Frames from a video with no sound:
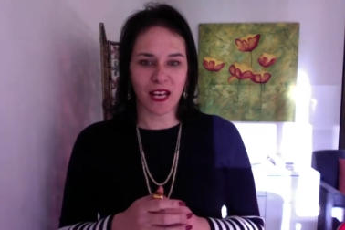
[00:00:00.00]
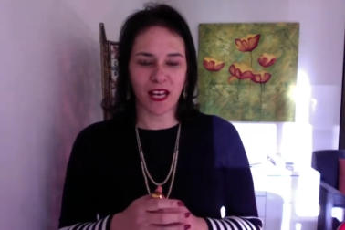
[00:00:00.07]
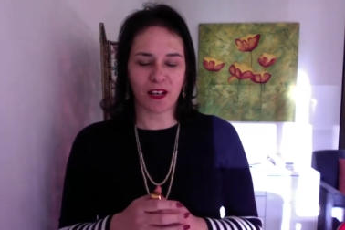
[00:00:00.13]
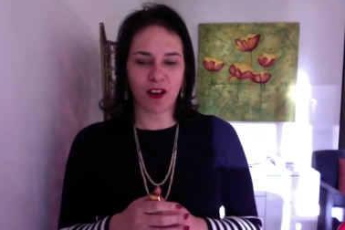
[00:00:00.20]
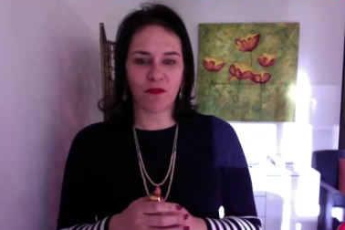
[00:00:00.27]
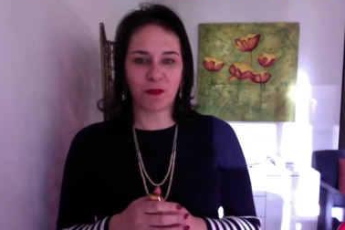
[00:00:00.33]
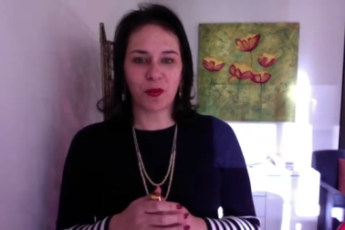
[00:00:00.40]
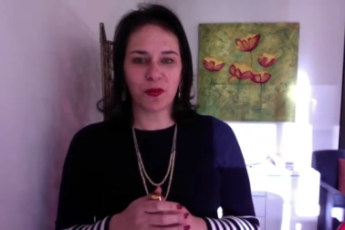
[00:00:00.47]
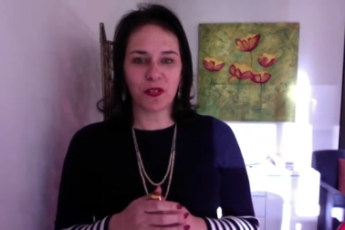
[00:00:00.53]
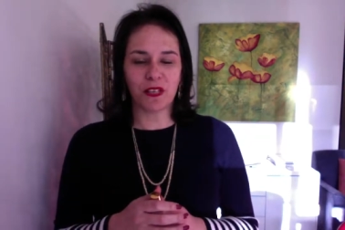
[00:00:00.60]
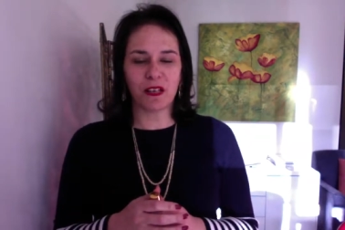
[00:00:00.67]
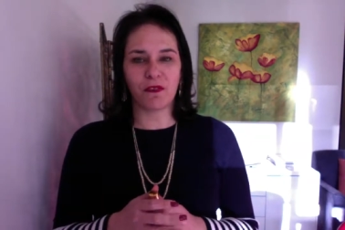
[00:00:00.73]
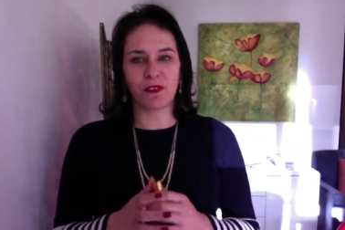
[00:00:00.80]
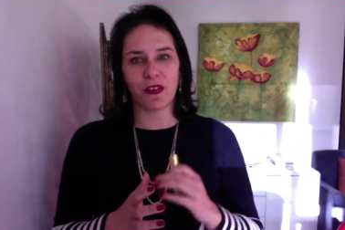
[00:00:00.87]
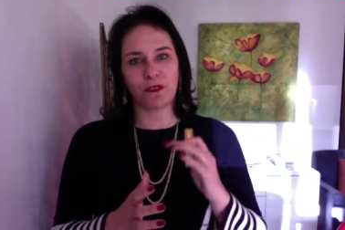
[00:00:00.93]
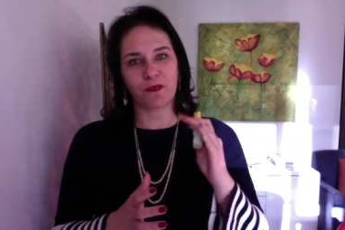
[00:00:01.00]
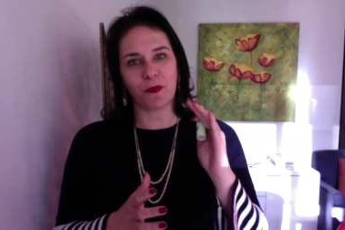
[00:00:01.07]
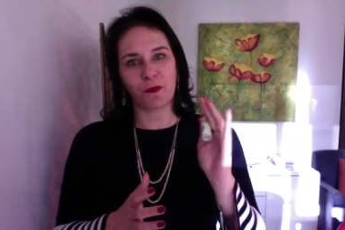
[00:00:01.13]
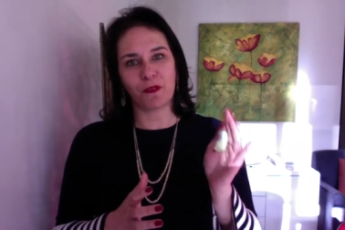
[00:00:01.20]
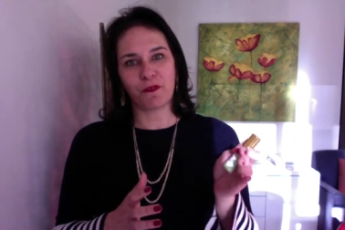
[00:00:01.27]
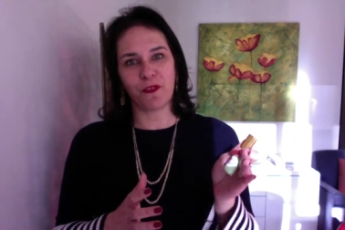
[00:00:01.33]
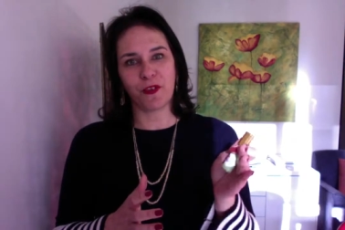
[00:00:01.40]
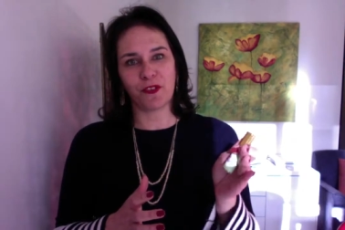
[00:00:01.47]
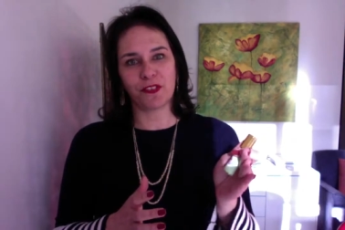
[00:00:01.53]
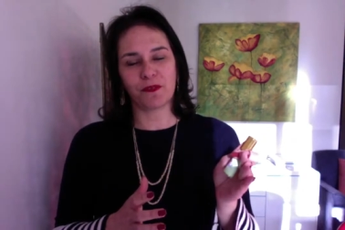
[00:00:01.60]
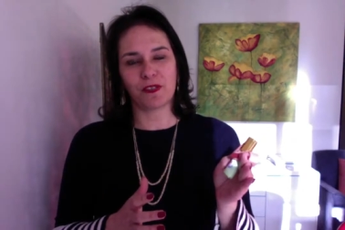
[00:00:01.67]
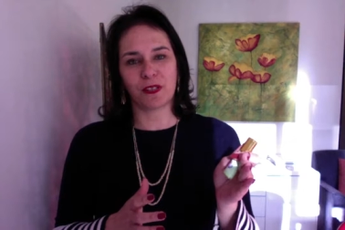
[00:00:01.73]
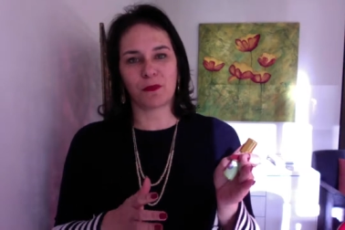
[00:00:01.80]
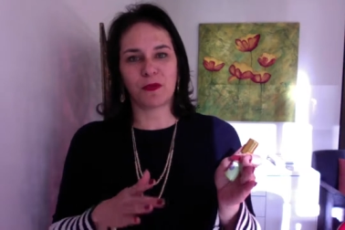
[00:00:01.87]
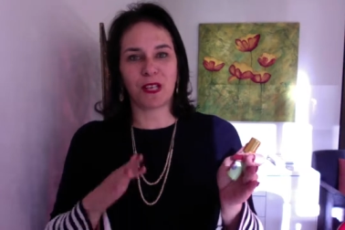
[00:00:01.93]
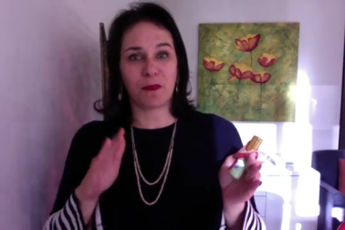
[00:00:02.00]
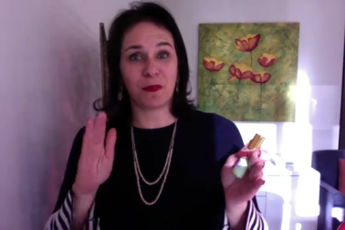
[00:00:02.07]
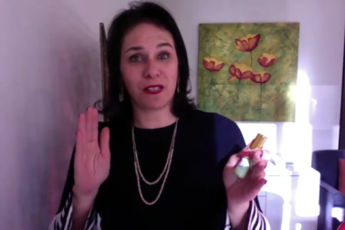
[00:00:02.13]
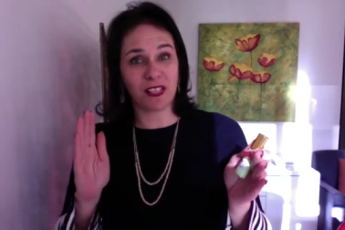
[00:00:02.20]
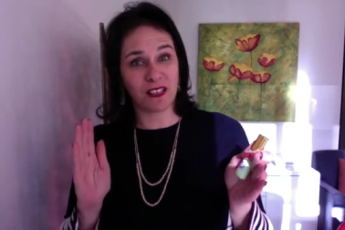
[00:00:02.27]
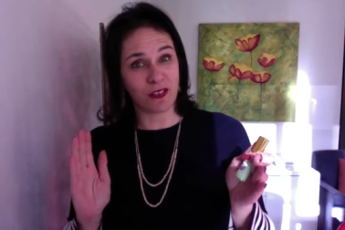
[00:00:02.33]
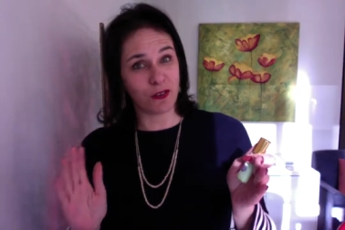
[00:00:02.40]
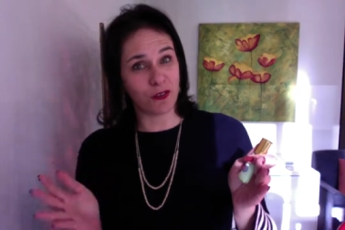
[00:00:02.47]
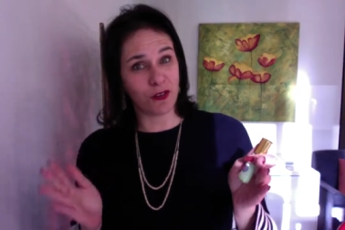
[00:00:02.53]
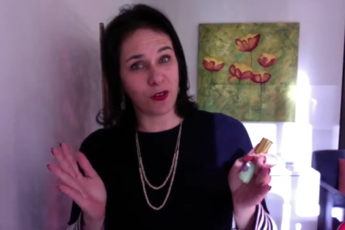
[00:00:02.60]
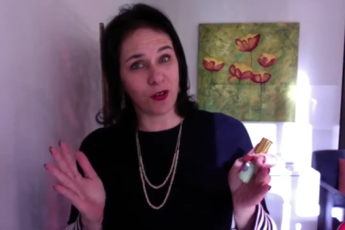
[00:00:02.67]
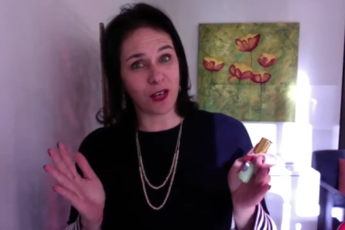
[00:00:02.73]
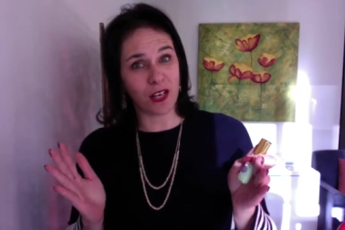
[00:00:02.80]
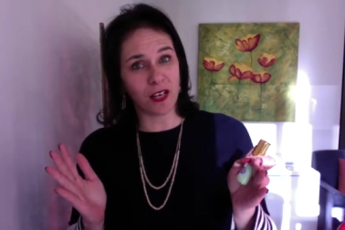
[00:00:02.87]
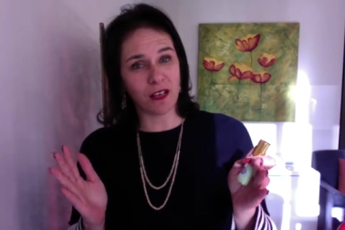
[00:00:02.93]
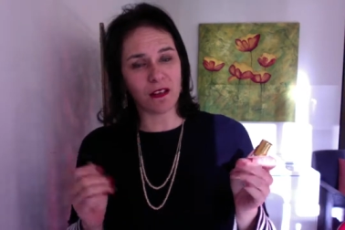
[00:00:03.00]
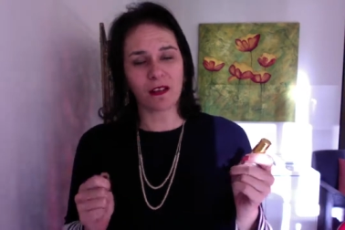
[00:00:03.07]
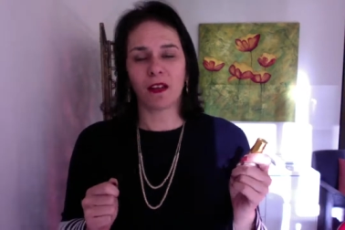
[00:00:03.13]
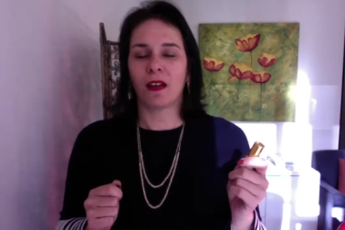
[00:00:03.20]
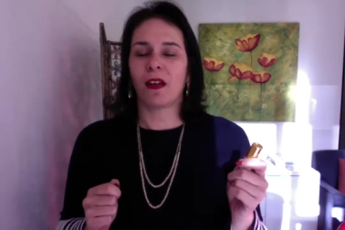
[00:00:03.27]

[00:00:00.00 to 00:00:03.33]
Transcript: And I put the event from the 1st of September to the 30th